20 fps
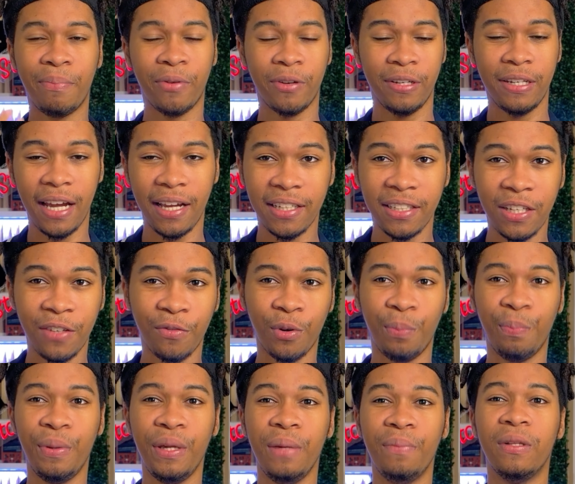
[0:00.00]
a protection
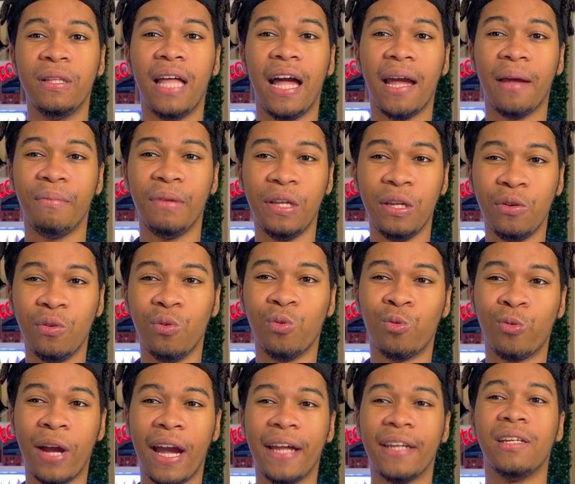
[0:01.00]
for people like me who
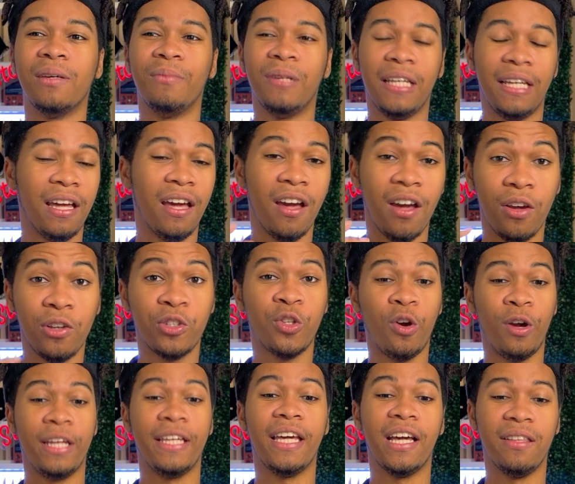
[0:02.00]
randomly
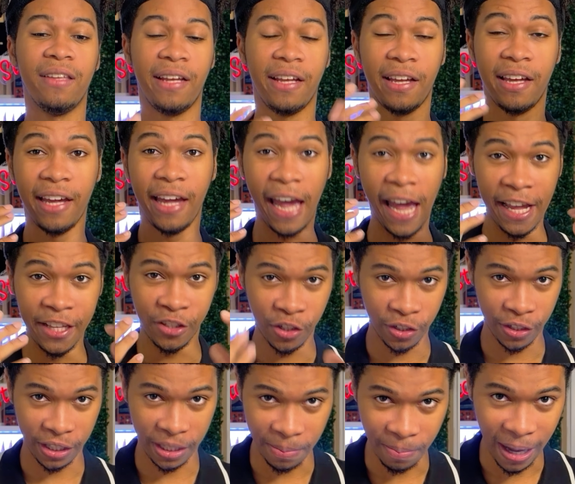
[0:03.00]
start yelling
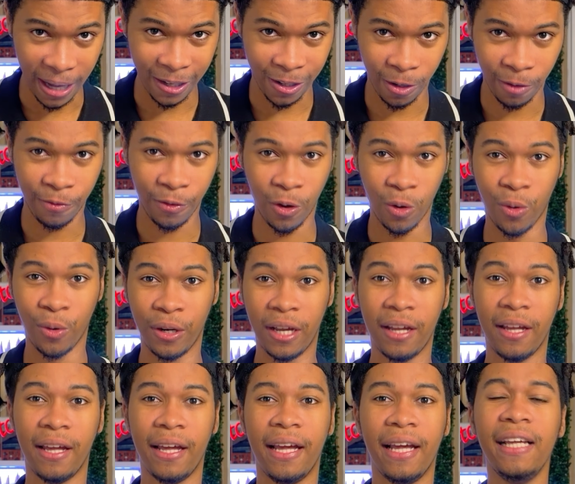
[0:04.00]
into the
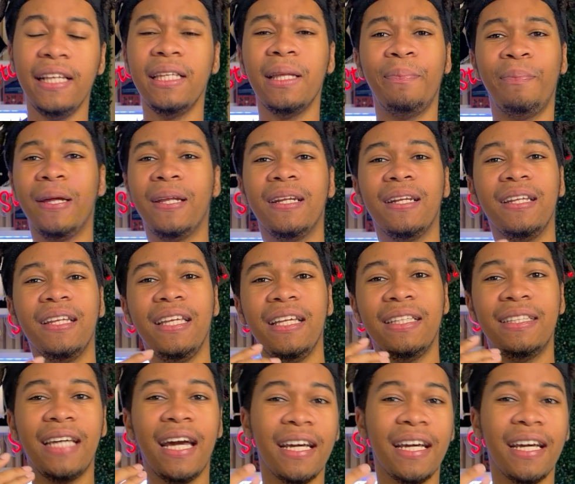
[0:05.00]
microphone. Independently,